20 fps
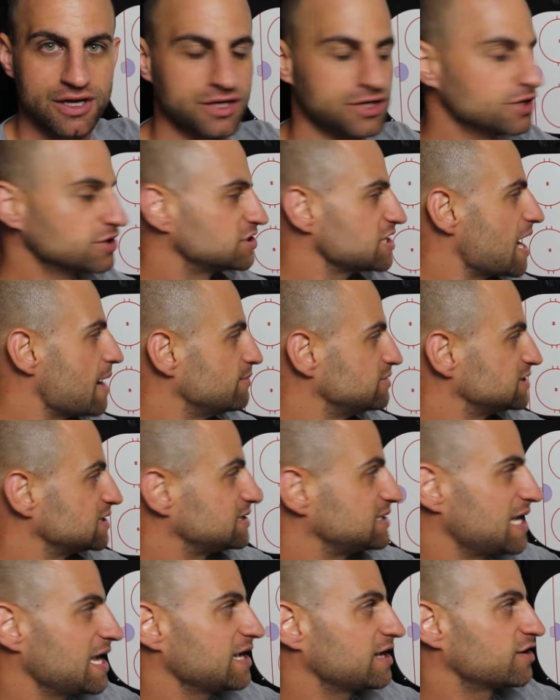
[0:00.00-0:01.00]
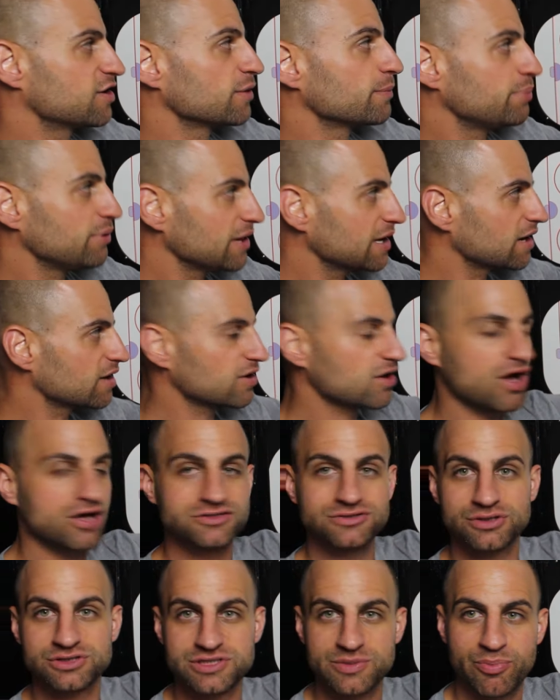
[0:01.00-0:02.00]
Your job is to take your player and
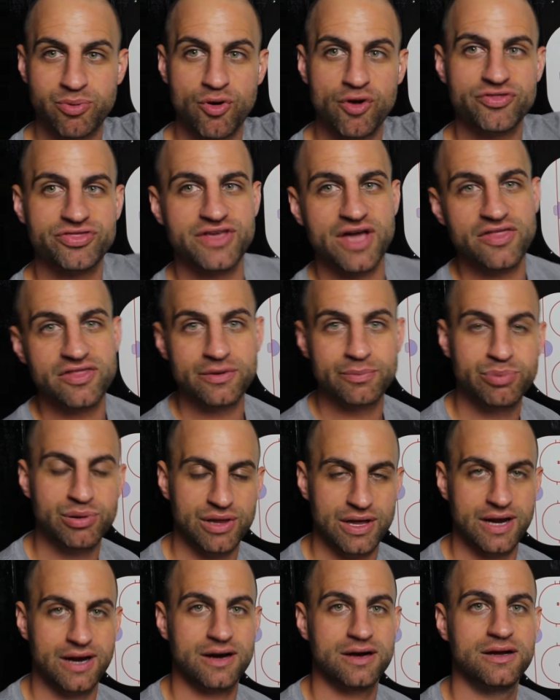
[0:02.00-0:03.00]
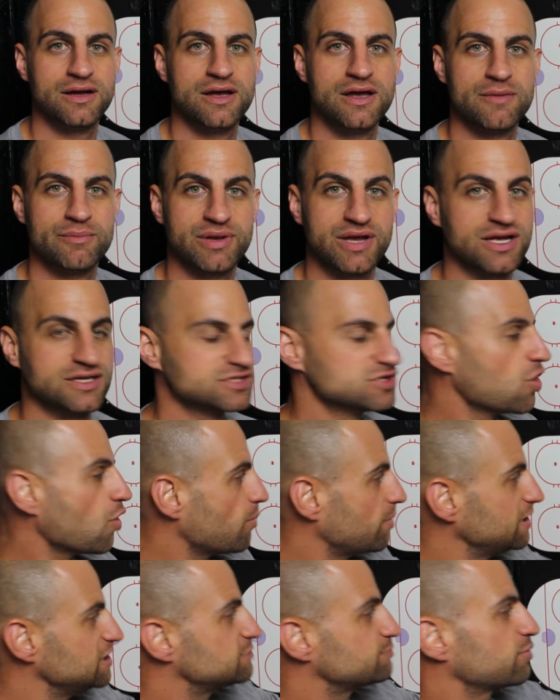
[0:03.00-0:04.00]
also support the other player, because
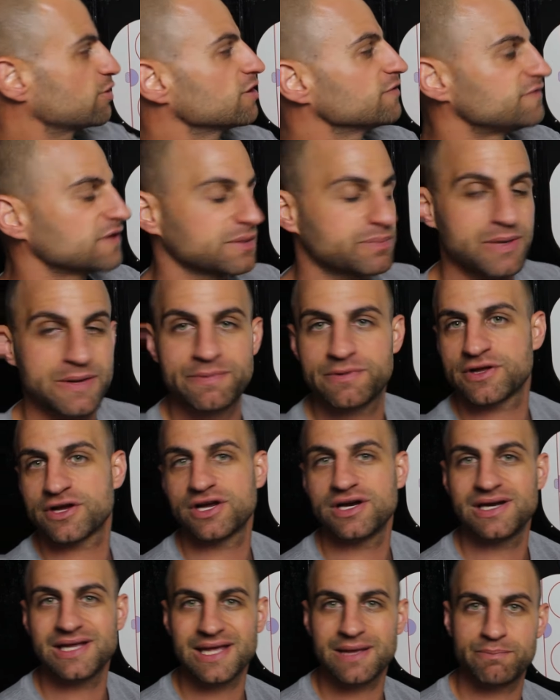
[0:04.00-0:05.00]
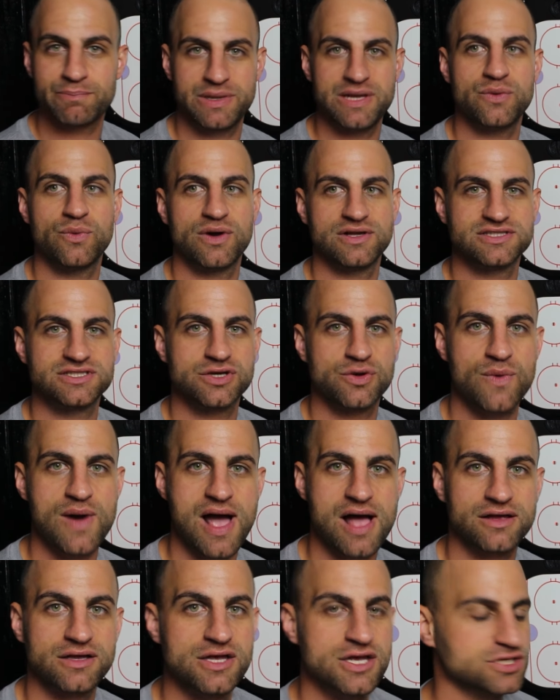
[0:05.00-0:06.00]
nobody's perfect. People are gonna get beat once in a
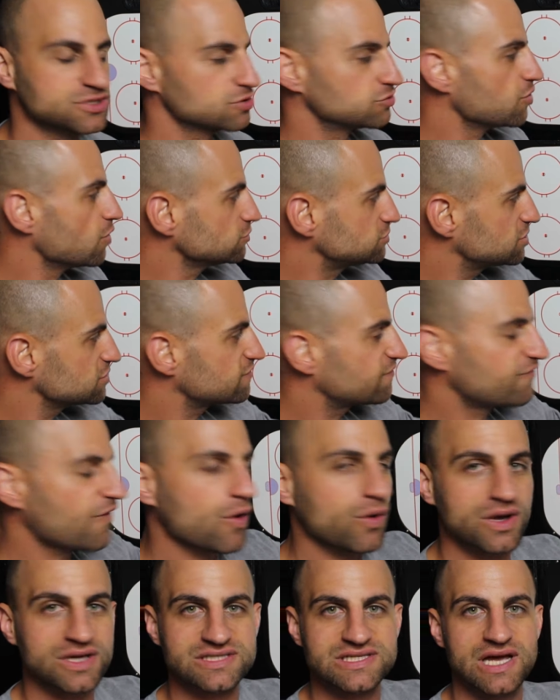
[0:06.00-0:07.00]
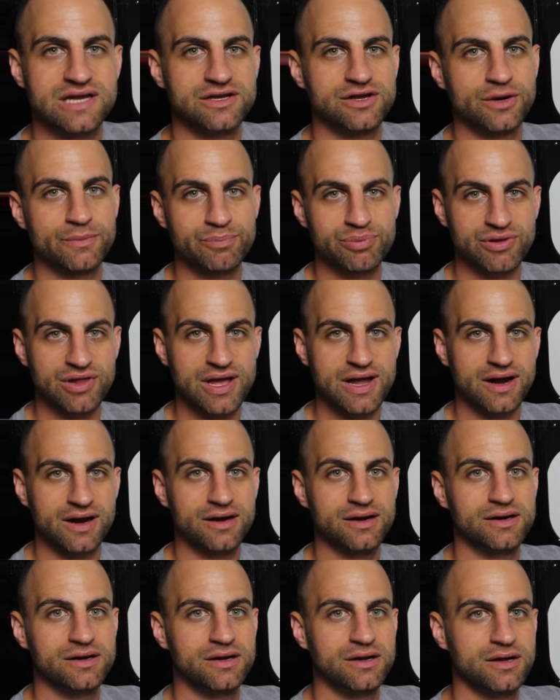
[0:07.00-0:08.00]
while. So don't just focus on your
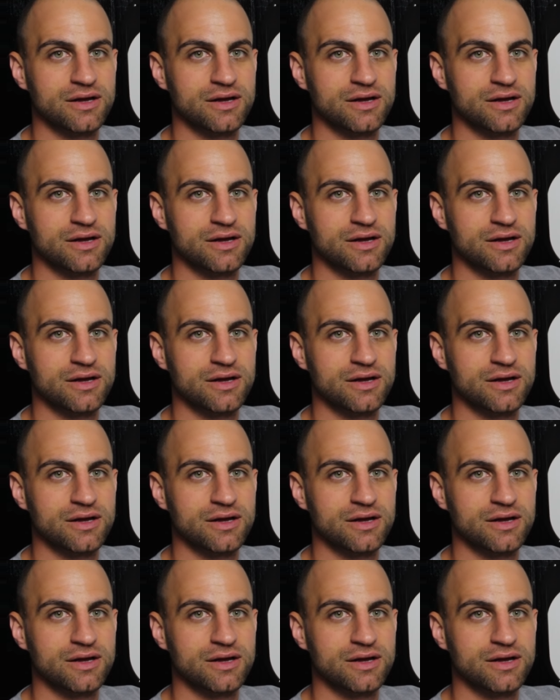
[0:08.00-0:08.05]
player.